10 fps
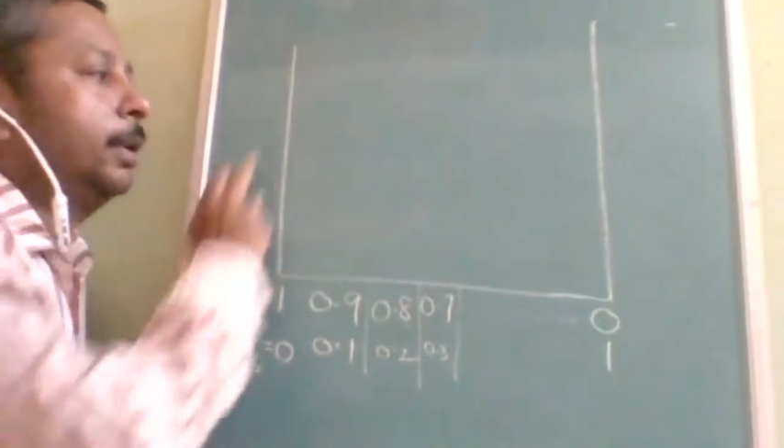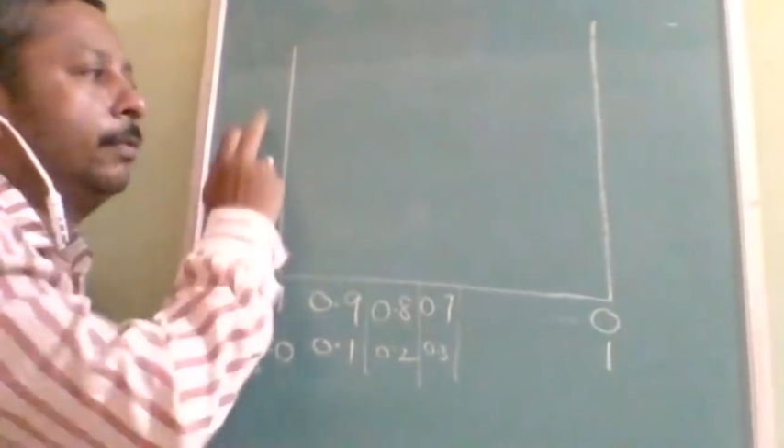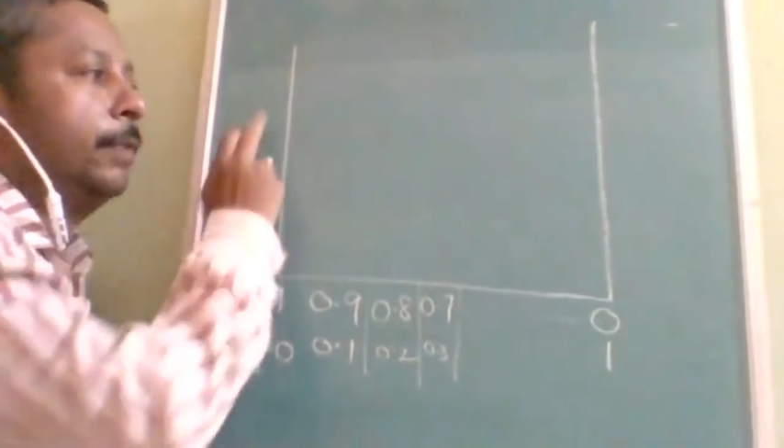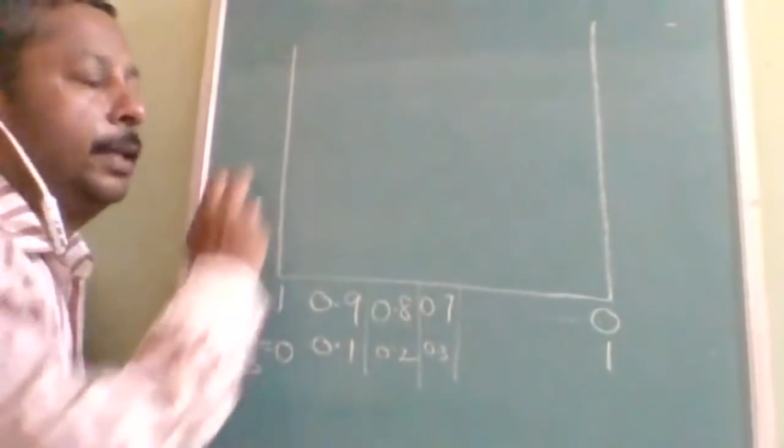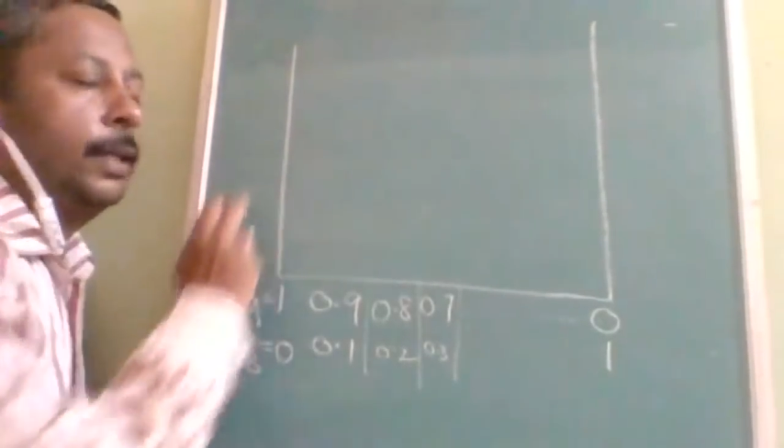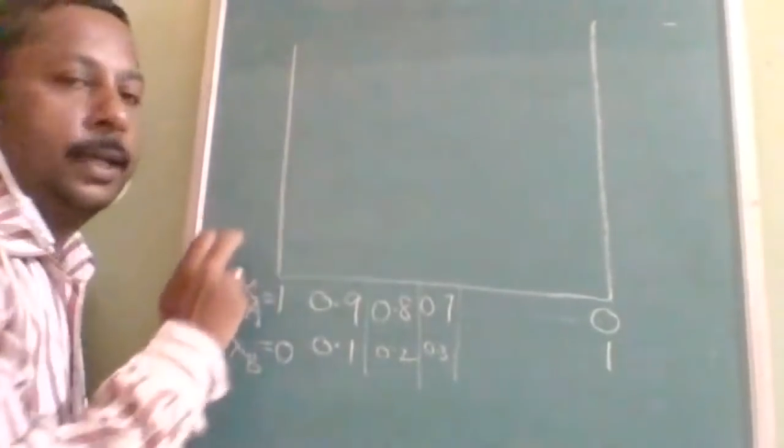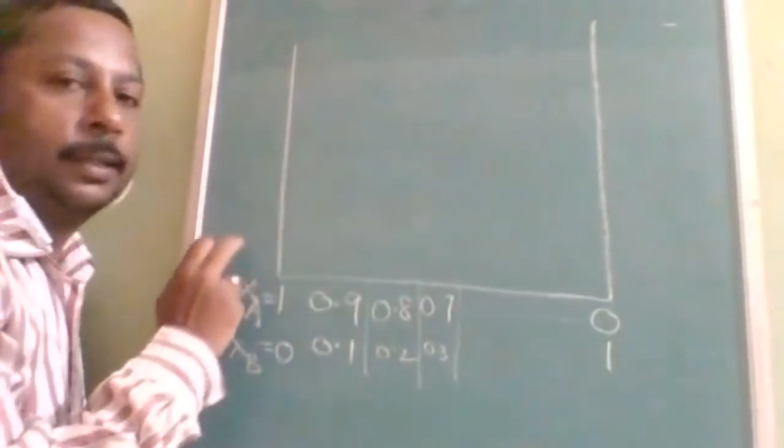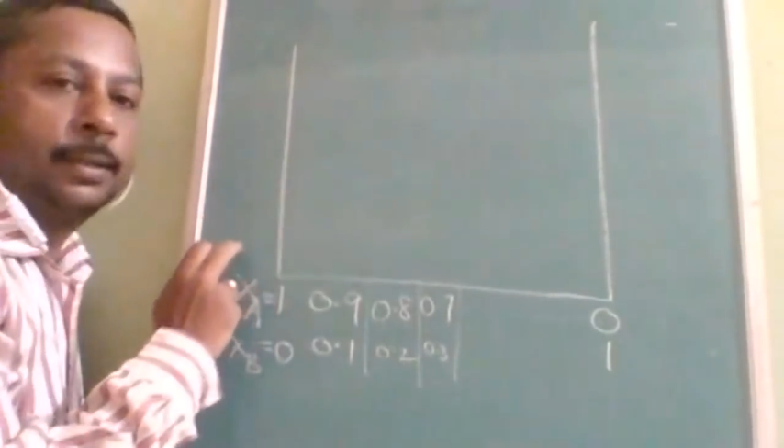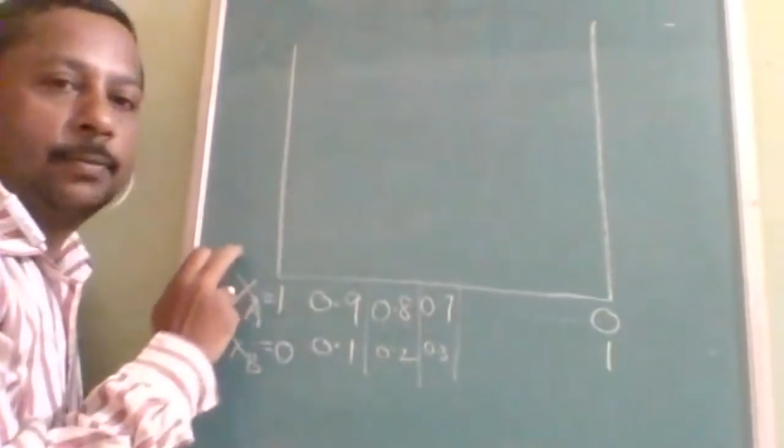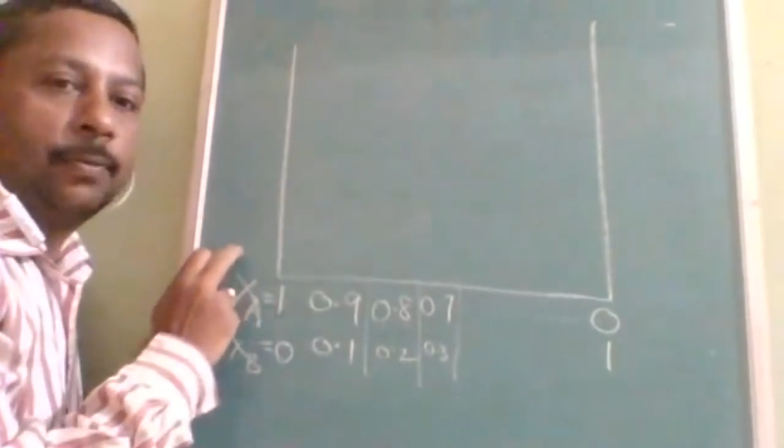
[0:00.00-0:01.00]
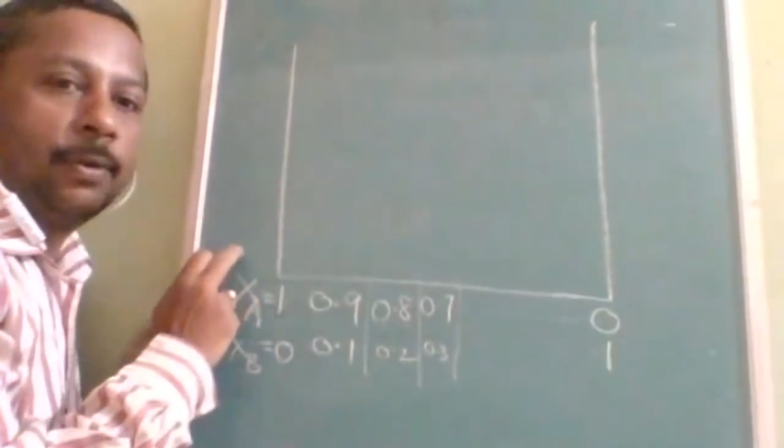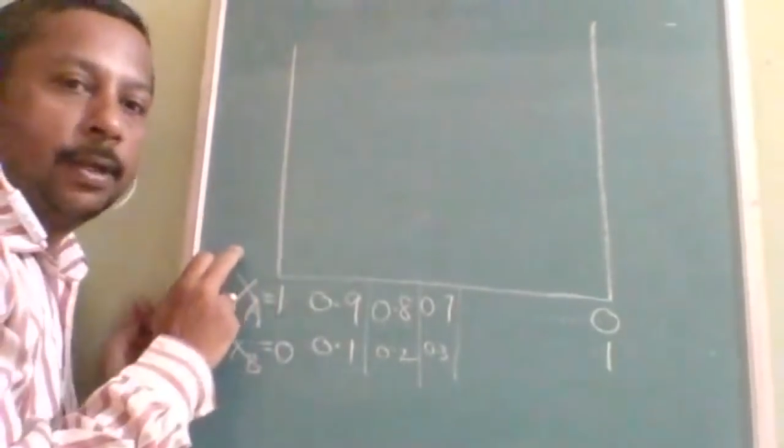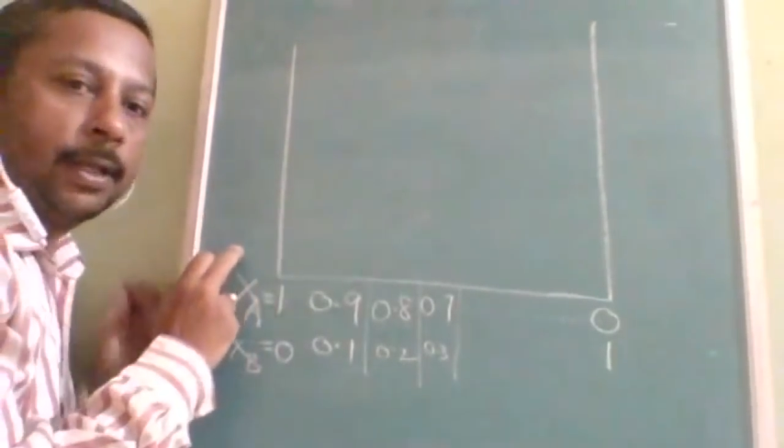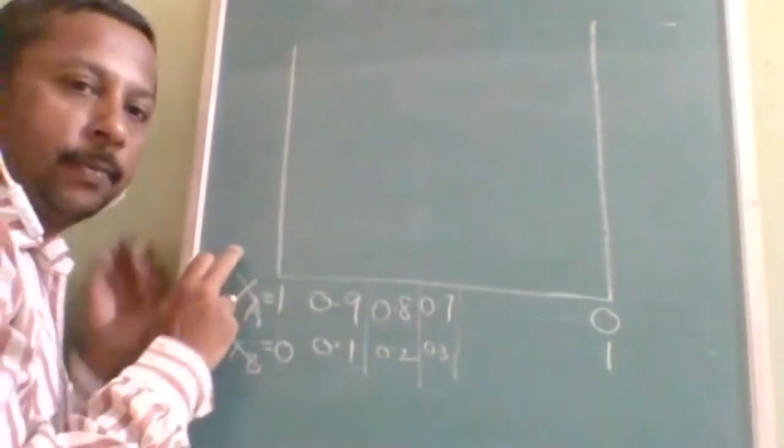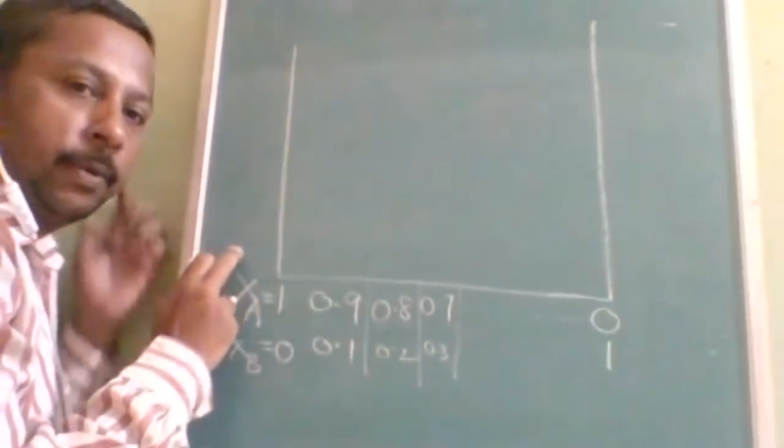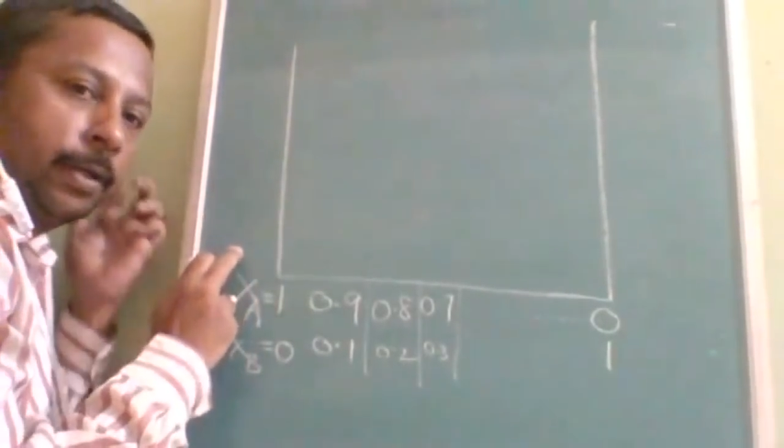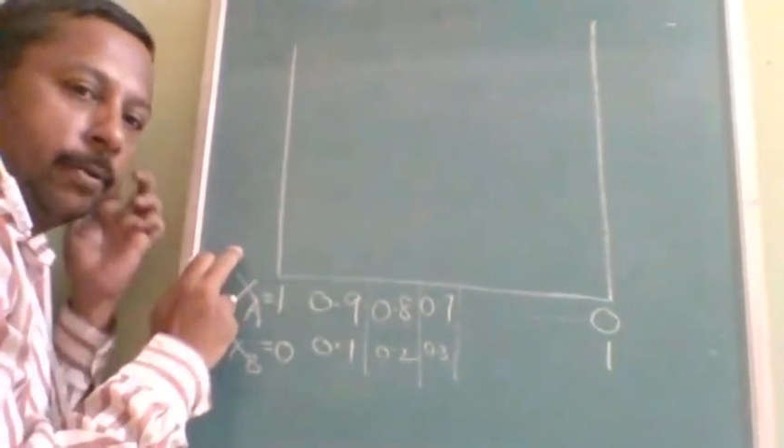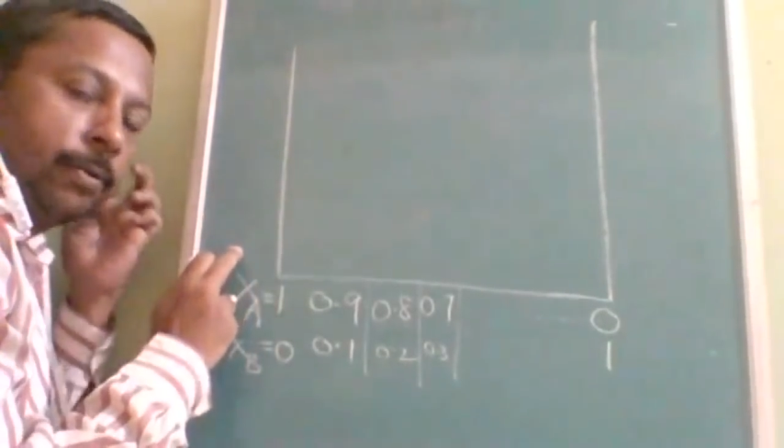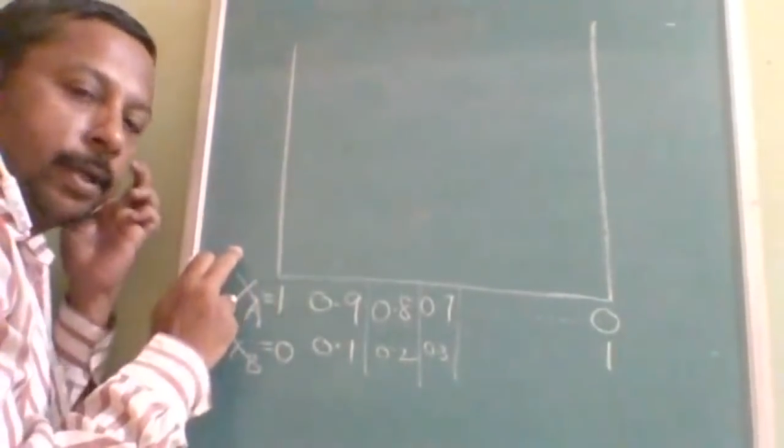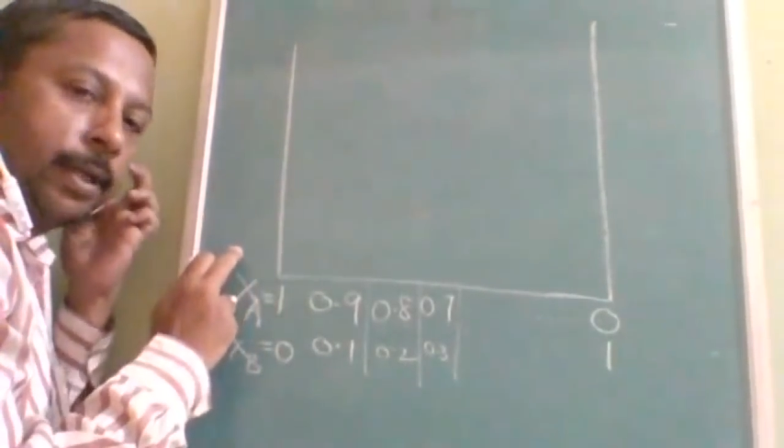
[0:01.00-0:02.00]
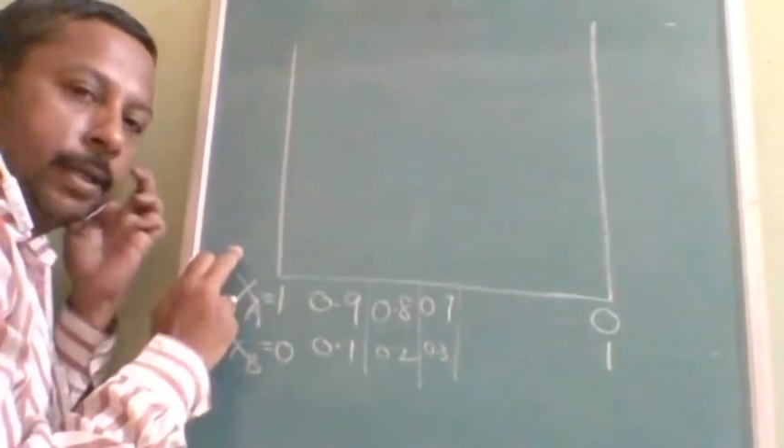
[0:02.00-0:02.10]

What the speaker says: the y-axis, what I'm going to take